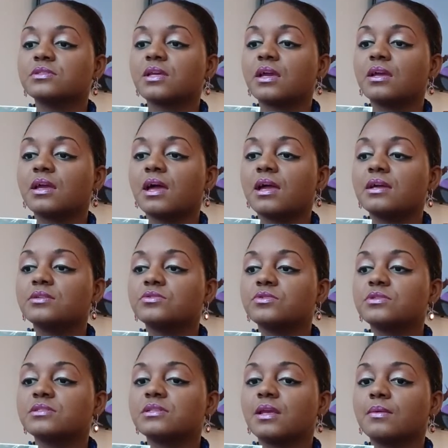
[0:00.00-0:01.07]

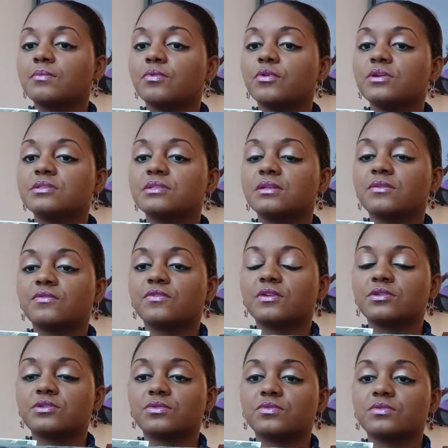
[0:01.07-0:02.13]
psychiatrists, and prison
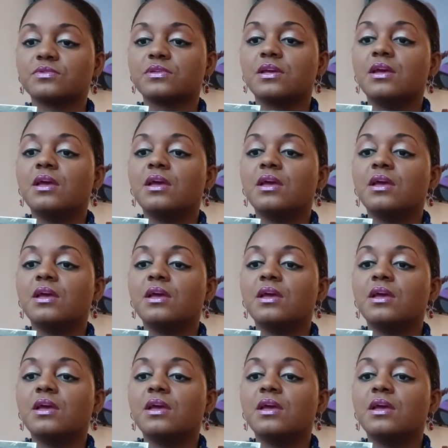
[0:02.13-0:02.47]
officials,